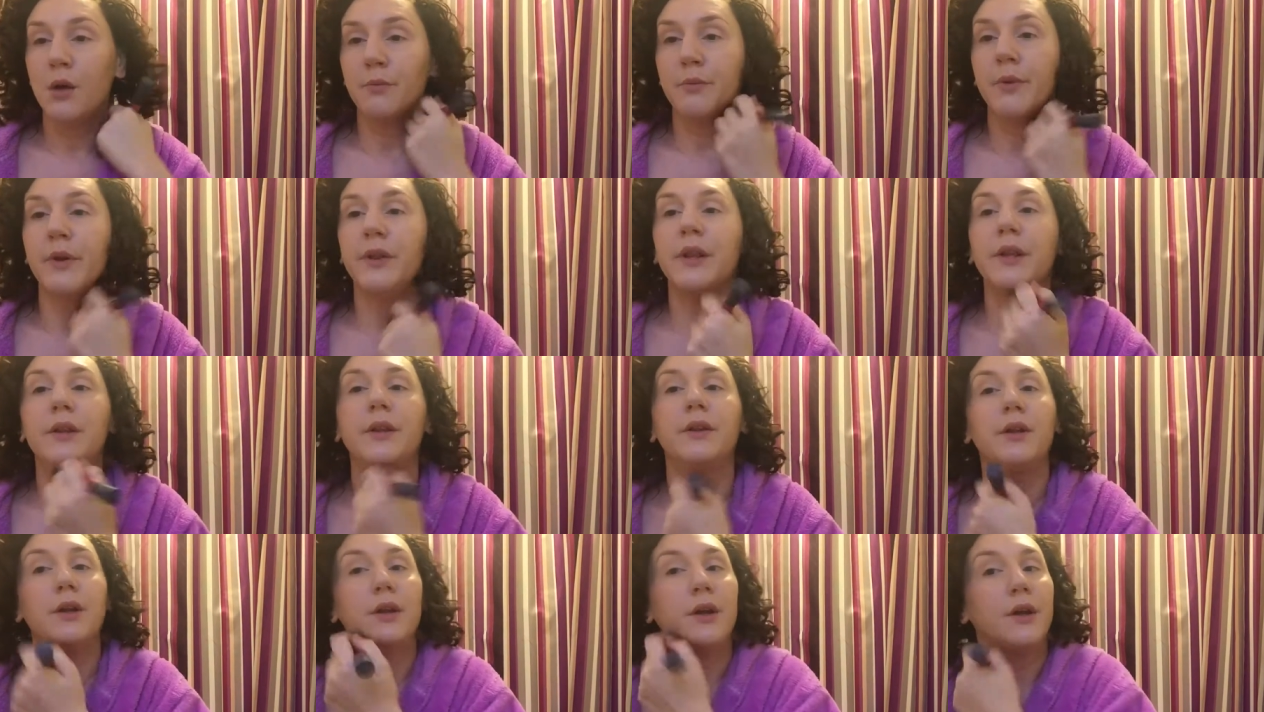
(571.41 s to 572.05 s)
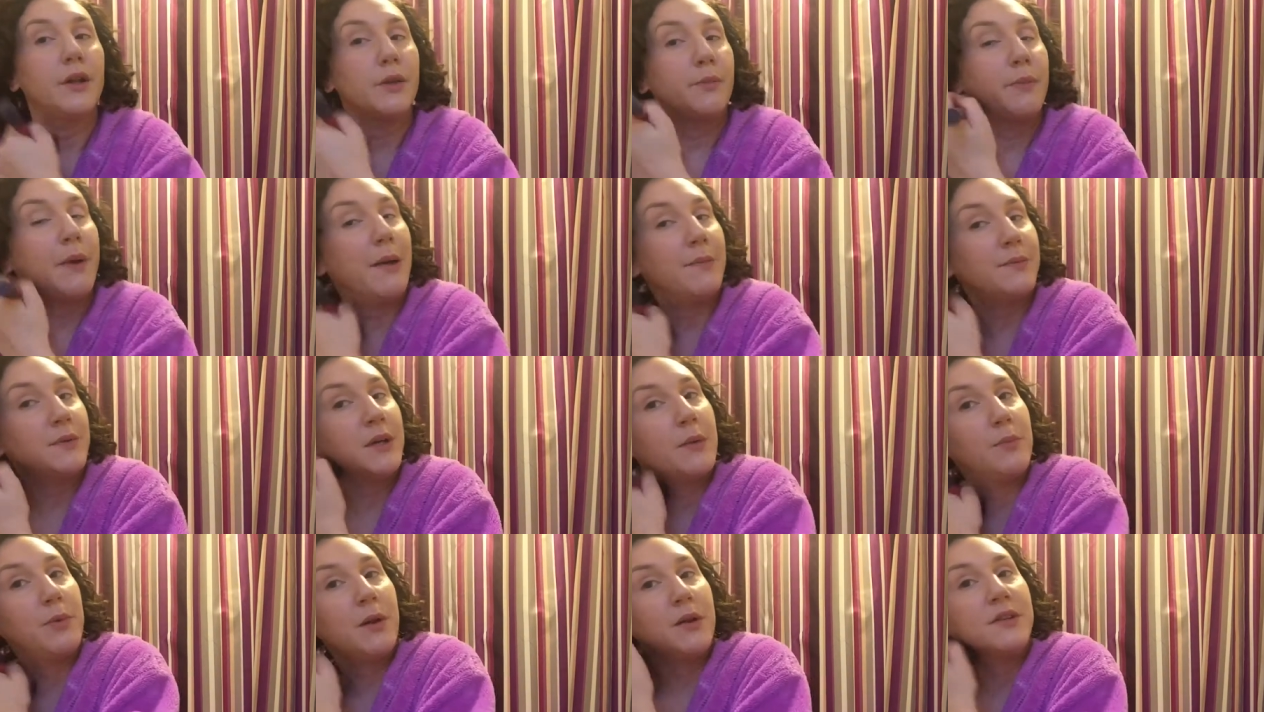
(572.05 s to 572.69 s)
but you know, the
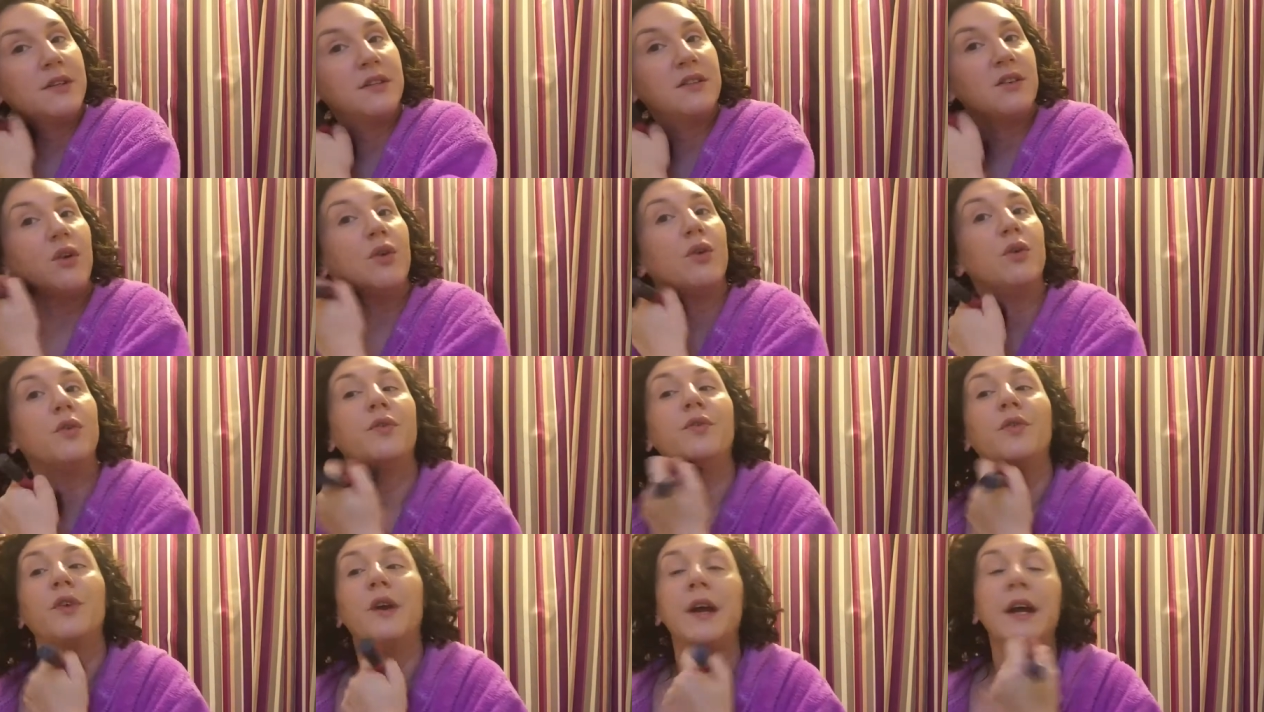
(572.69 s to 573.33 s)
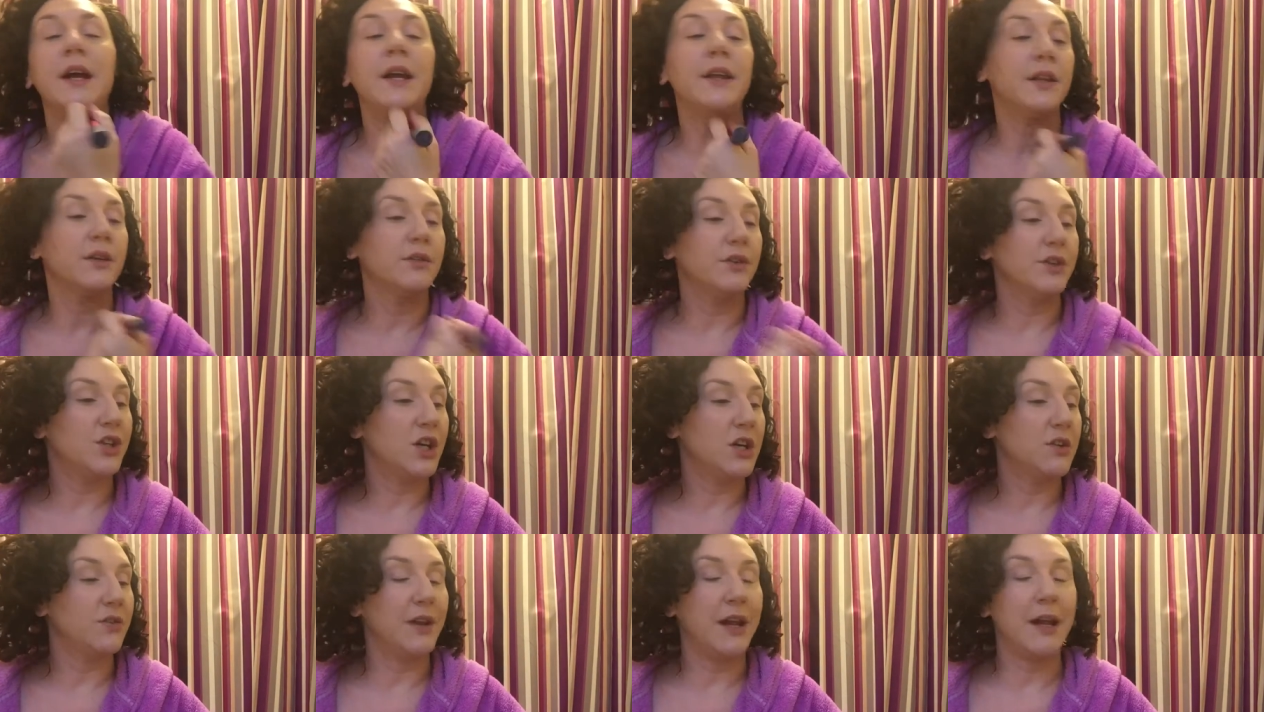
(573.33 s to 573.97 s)
Peptide Plus is oil free, the
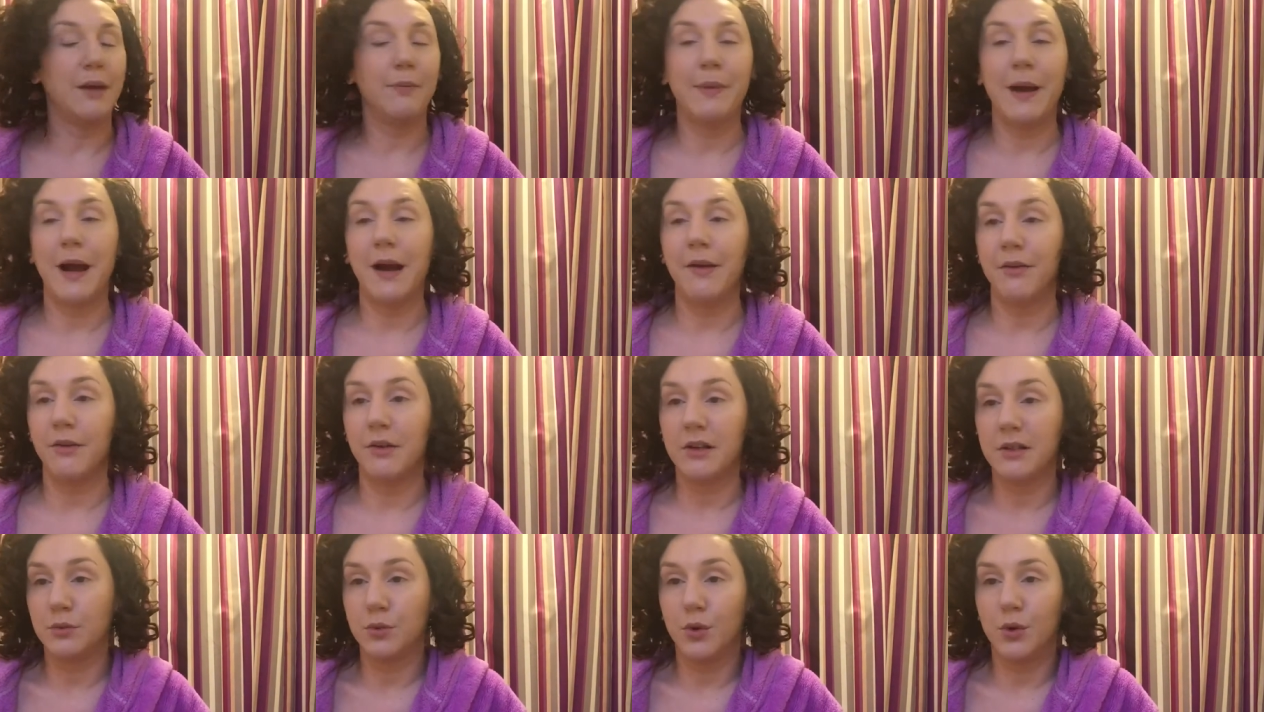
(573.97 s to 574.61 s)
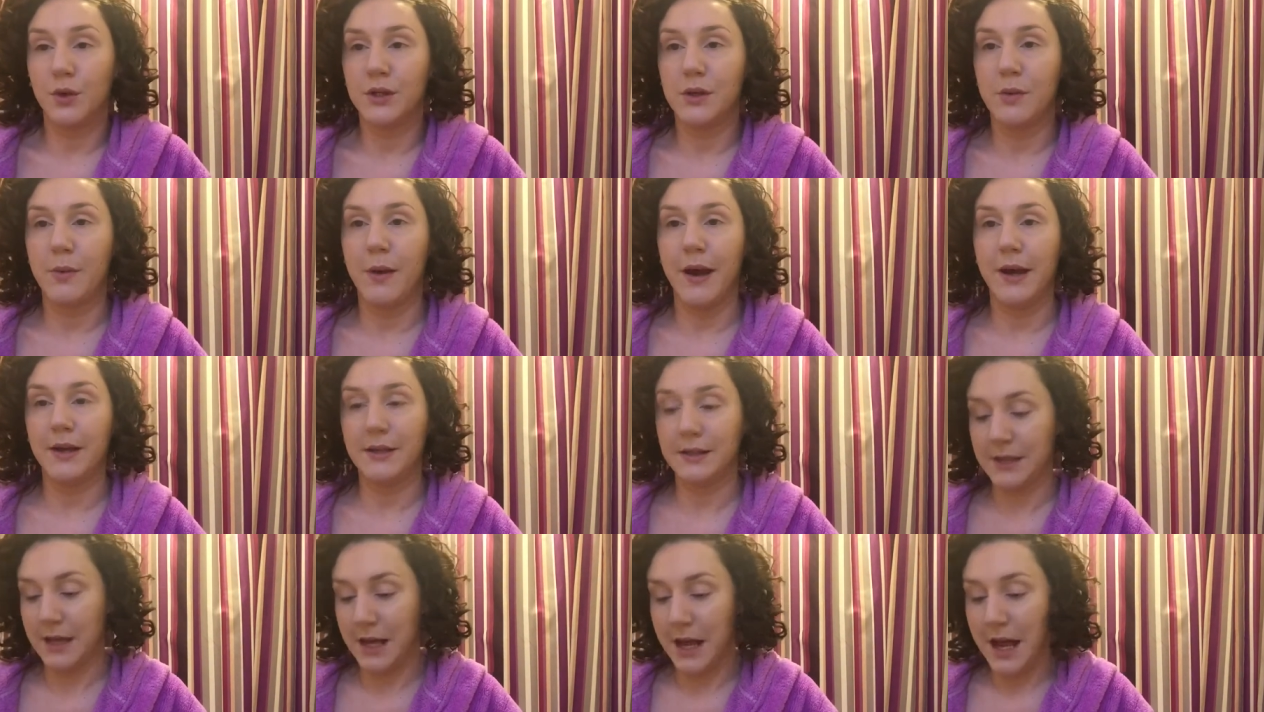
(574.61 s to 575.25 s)
Rejuvenating Barrier is water
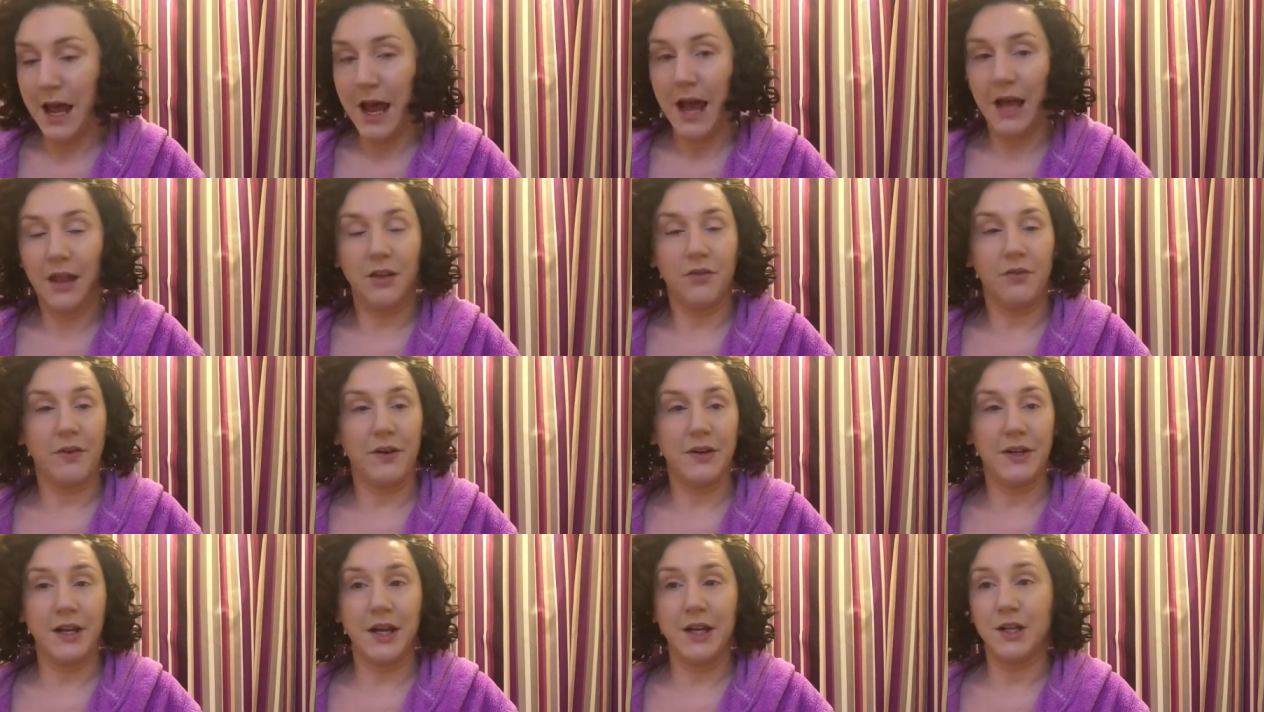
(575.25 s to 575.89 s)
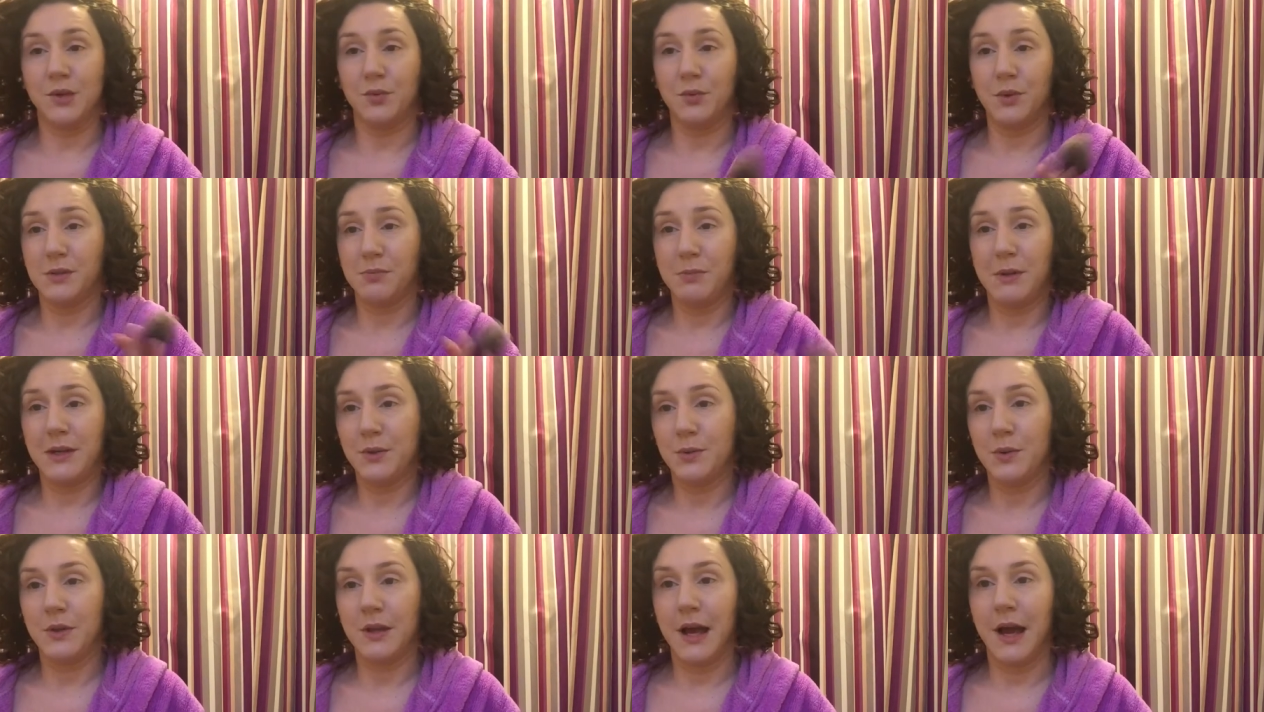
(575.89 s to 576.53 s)
based, and the foundation was
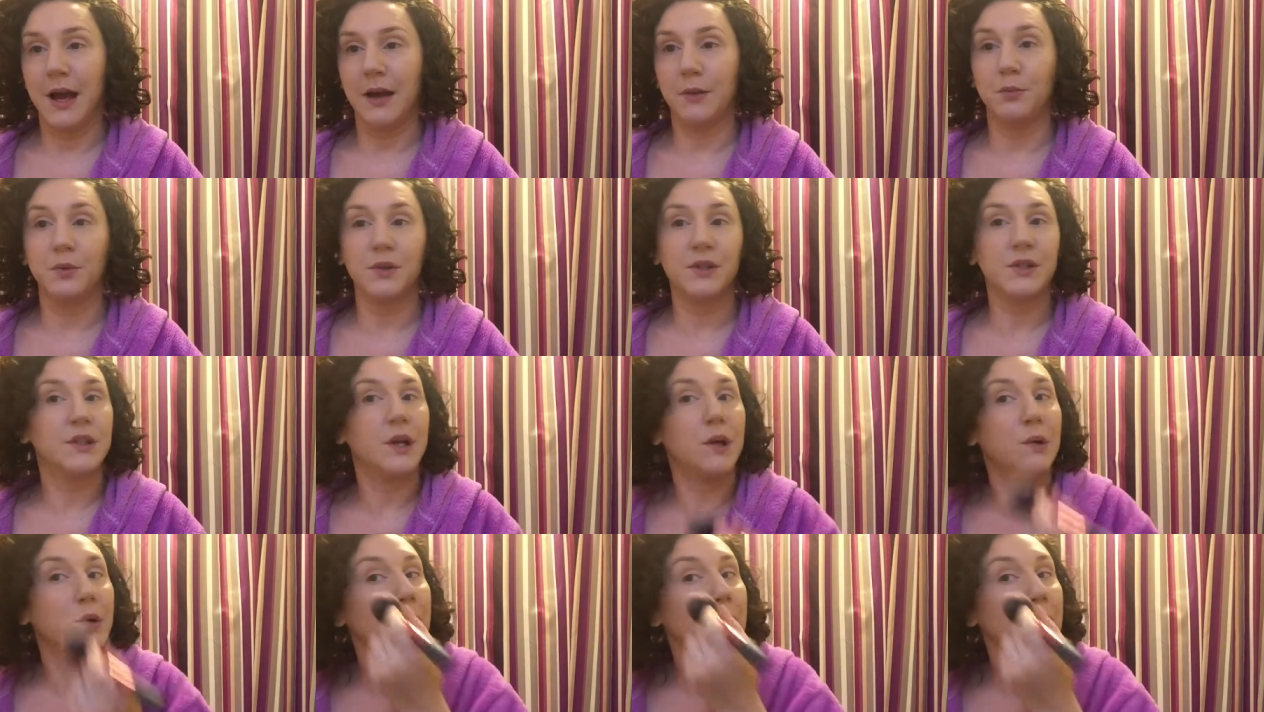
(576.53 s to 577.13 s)
mixed with that and was so